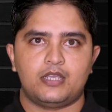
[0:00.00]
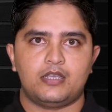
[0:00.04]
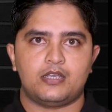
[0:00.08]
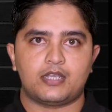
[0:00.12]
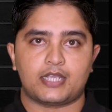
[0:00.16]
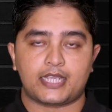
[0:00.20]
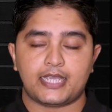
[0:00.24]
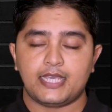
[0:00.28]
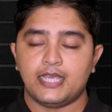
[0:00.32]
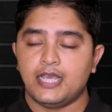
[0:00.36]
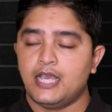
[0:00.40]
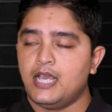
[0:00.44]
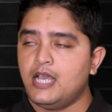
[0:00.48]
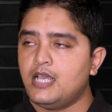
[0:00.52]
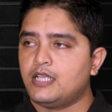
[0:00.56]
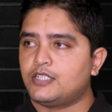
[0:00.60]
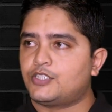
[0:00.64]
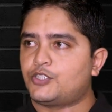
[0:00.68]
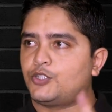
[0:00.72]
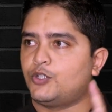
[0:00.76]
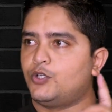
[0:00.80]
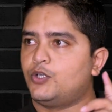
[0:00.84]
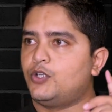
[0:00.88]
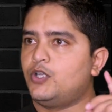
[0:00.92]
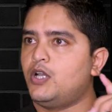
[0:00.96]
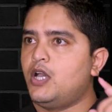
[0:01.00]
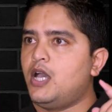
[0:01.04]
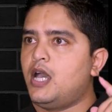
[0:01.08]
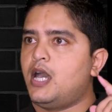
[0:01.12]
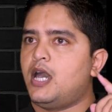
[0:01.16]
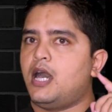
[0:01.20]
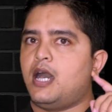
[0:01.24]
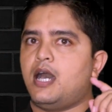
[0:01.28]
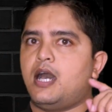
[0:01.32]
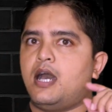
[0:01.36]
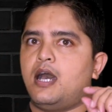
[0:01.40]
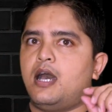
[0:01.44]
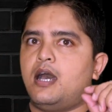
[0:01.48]
Okay, so
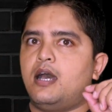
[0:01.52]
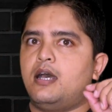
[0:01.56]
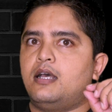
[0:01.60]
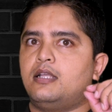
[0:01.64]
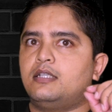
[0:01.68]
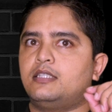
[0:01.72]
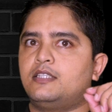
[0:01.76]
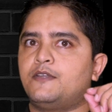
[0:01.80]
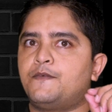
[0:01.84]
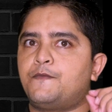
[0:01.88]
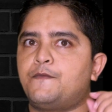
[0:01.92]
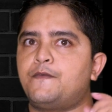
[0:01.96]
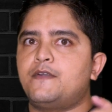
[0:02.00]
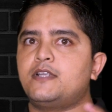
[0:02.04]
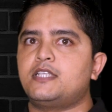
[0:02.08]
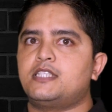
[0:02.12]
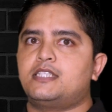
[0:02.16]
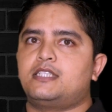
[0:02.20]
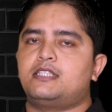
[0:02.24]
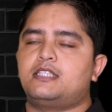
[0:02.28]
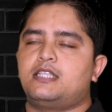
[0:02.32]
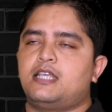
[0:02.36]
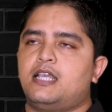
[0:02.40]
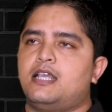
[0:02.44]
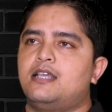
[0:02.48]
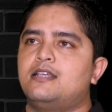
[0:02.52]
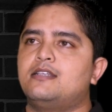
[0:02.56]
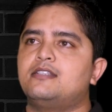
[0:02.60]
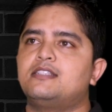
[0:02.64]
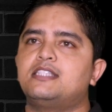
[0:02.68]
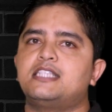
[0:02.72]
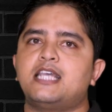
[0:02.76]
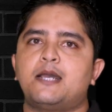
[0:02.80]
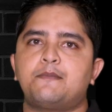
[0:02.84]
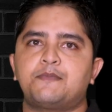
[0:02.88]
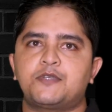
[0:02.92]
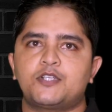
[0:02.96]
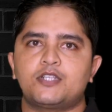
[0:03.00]
the first
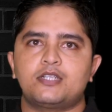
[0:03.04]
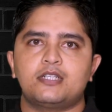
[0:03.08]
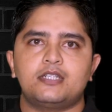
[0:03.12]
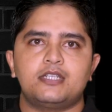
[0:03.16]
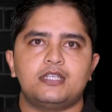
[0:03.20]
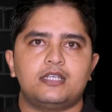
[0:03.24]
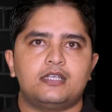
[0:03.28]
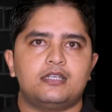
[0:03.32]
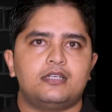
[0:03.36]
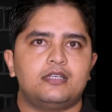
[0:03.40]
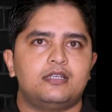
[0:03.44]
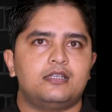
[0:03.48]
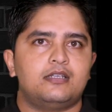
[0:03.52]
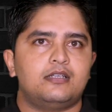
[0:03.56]
chapter